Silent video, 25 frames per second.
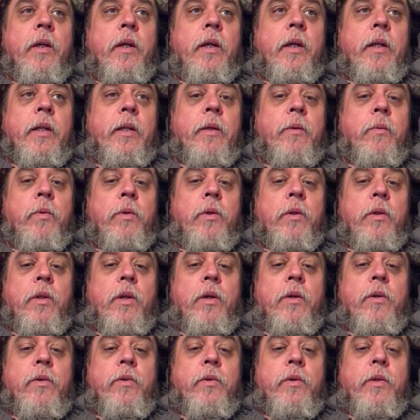we'll
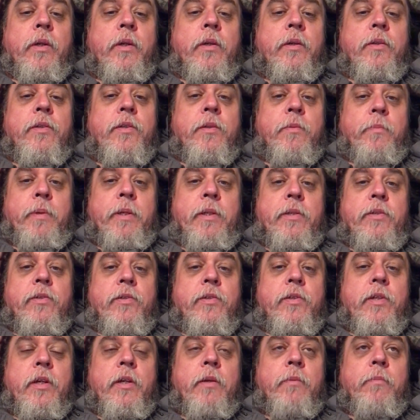load some
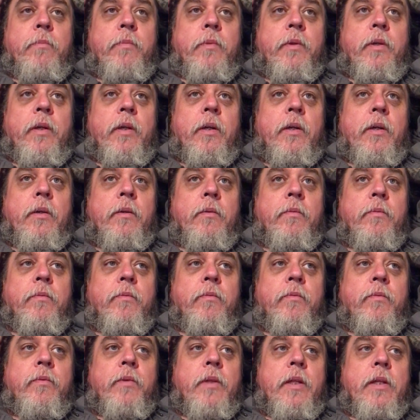pictures up,
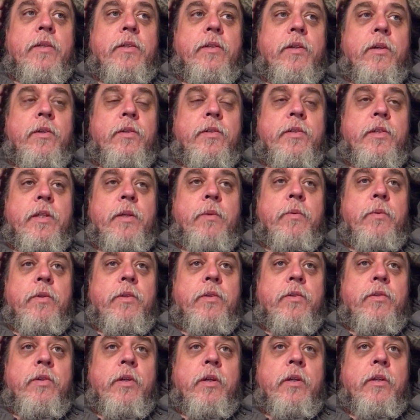let y'all see what
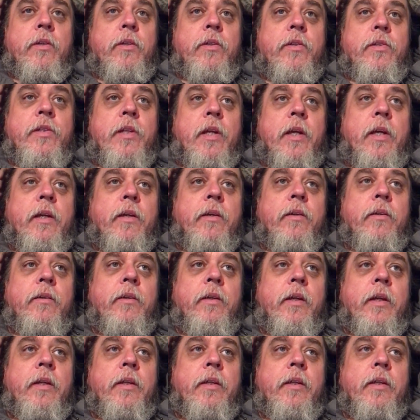the truck looks like,
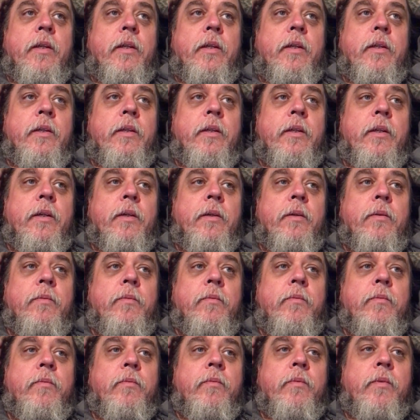and then
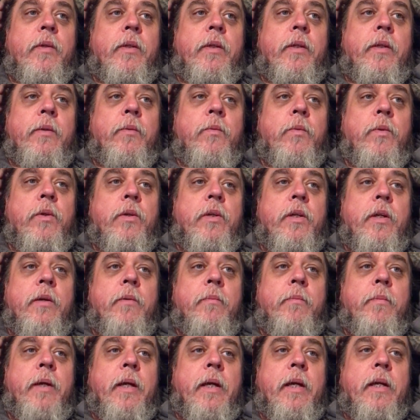we'll
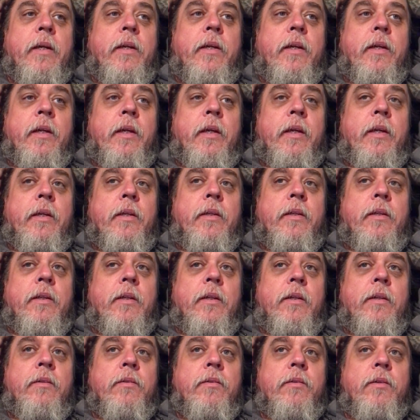come back
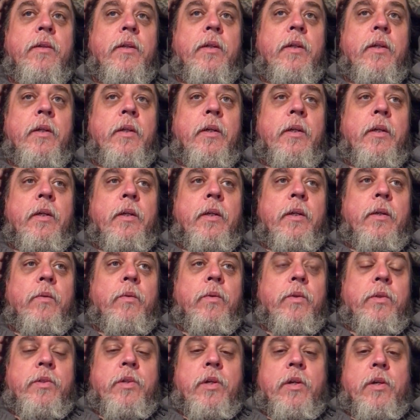and
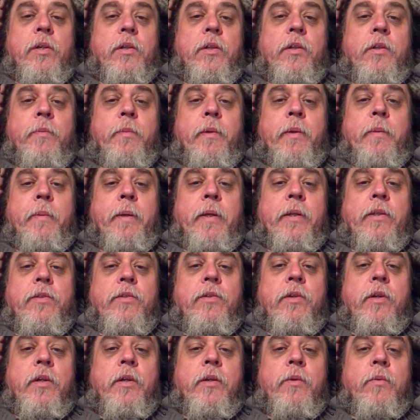we'll talk a little bit about the
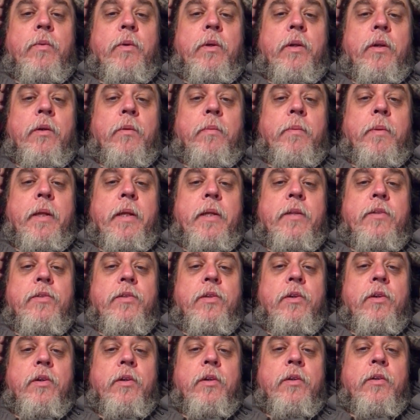truck and what our
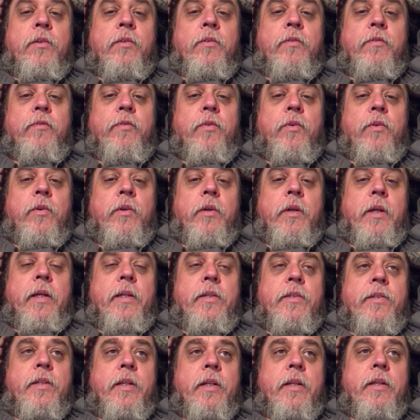plans are for
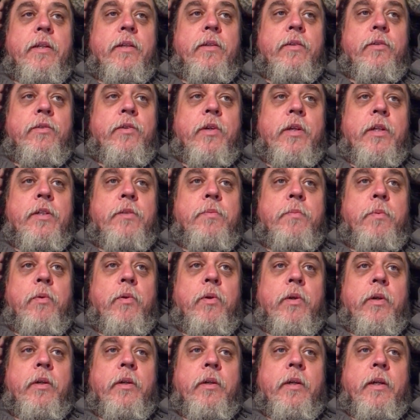S&A Neal
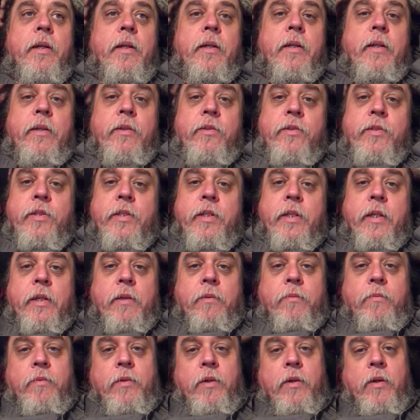Transport LLC.
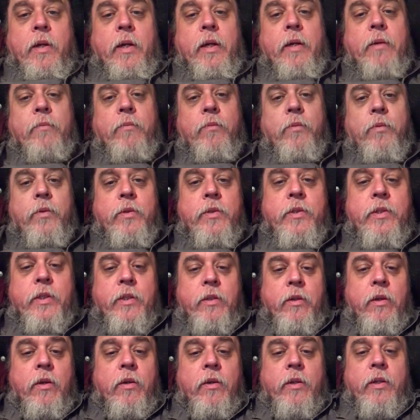All right, we'll see
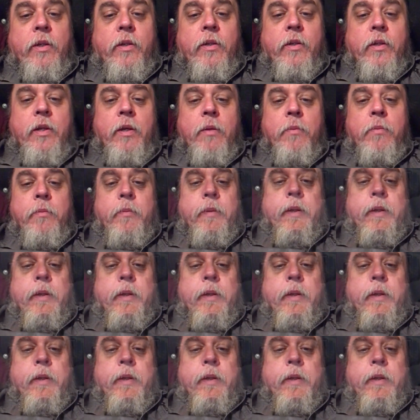y'all here in a couple